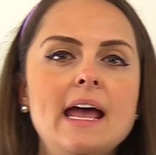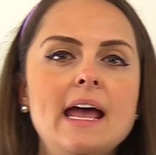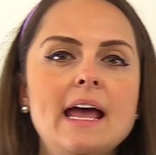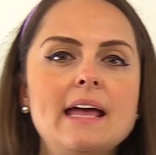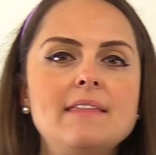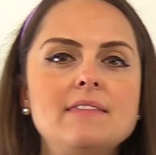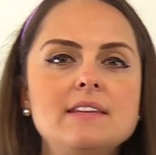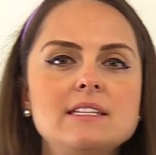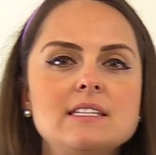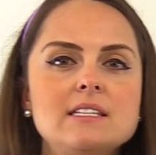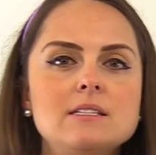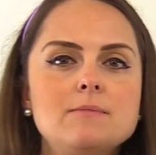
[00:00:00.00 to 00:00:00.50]

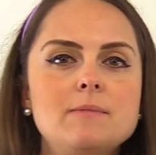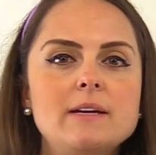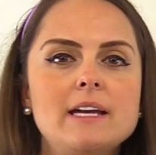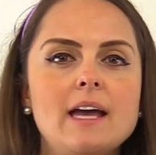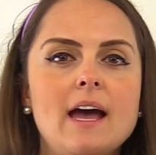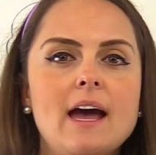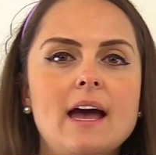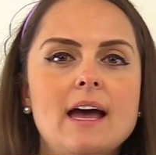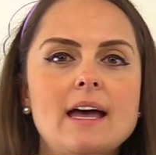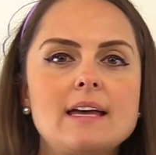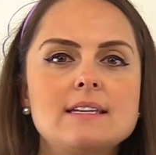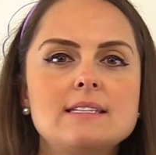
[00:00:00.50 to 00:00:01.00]
And this is
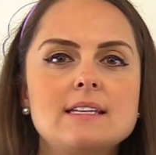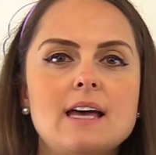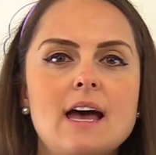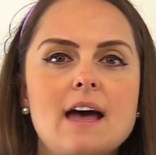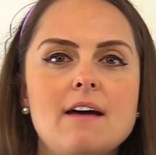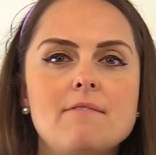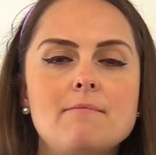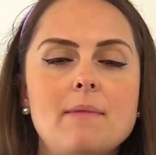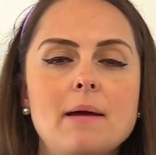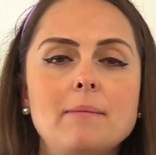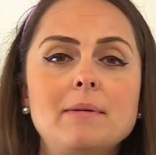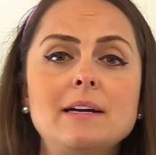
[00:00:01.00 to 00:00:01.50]
because
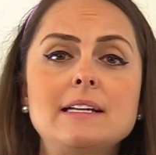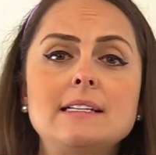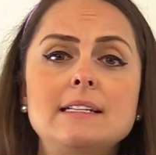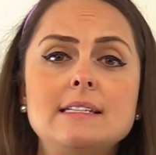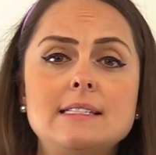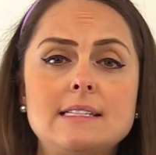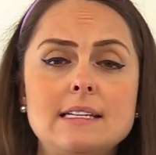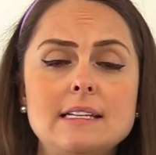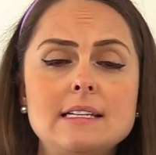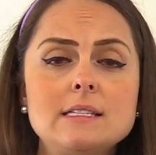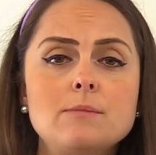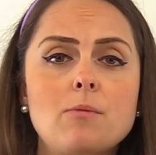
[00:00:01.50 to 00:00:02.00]
of maybe a
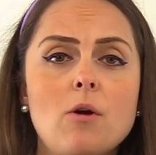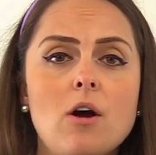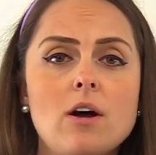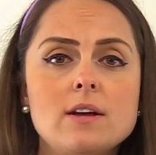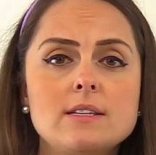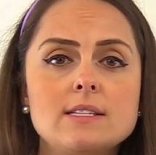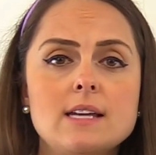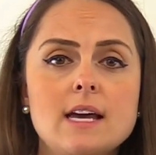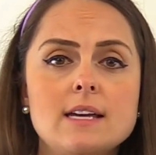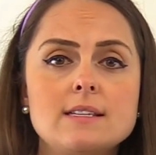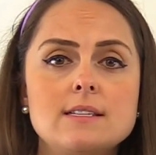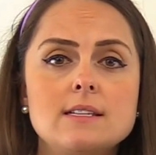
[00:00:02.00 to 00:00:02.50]
disease
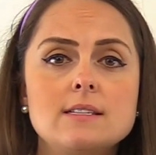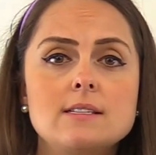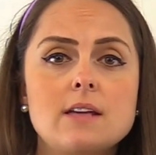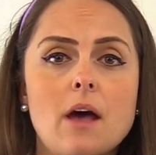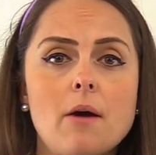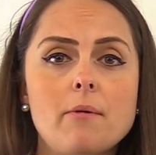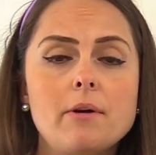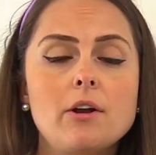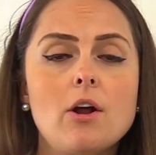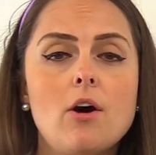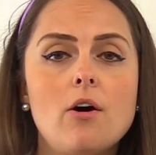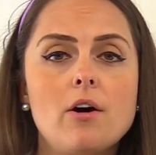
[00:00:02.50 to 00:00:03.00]
process that's
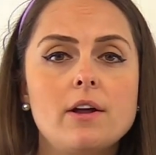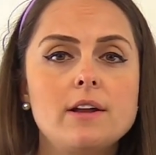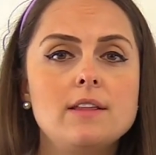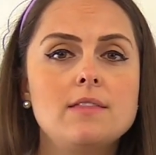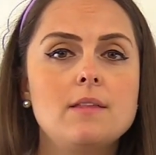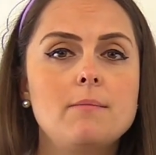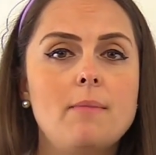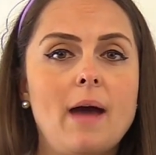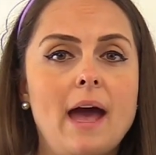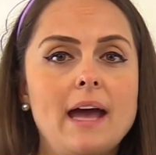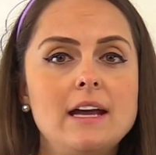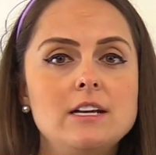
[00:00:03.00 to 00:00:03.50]
going on in
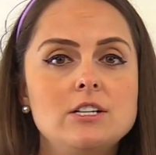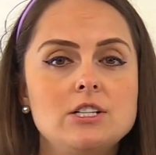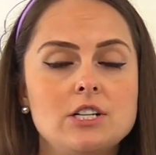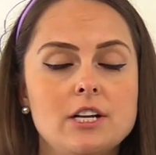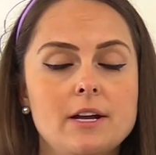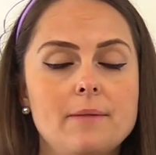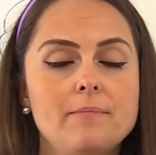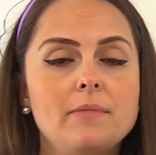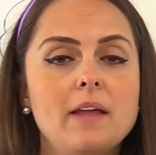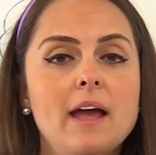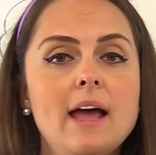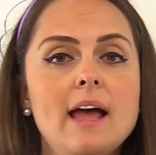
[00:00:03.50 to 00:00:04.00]
the
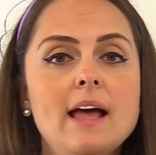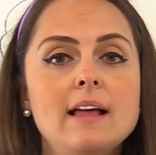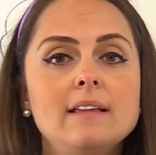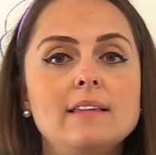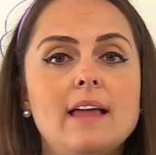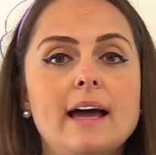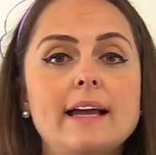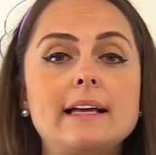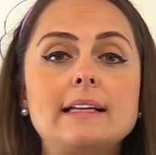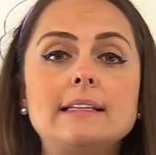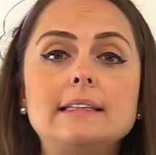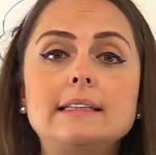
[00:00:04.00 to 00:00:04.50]
patient,
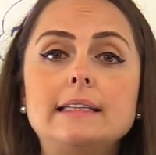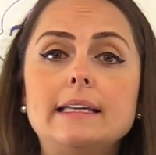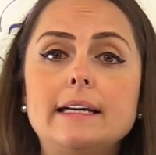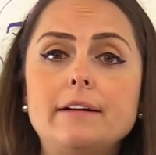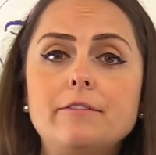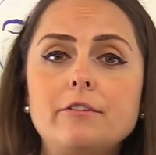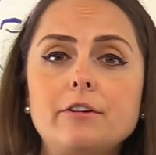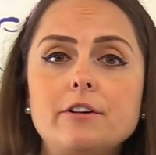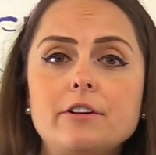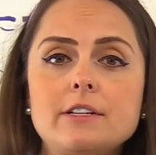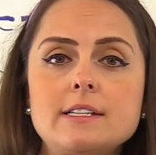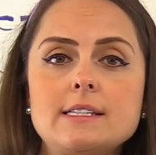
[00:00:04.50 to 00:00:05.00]
like
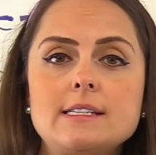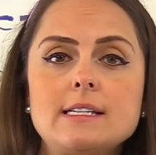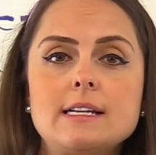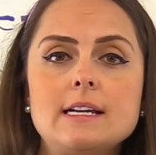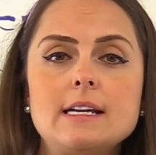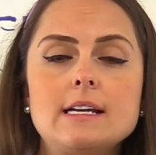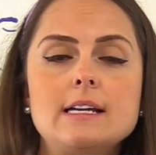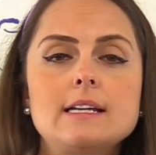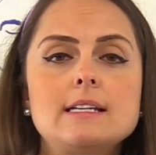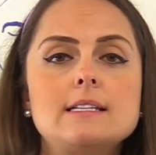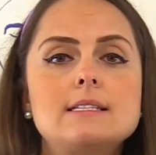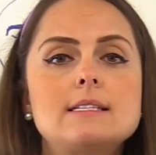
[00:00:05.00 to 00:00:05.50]
liver
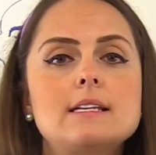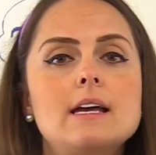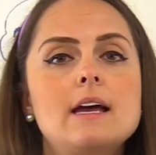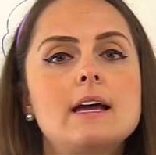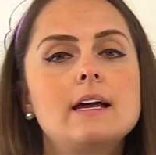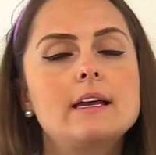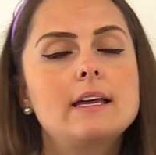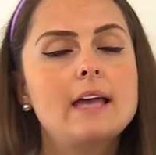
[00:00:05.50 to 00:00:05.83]
disease,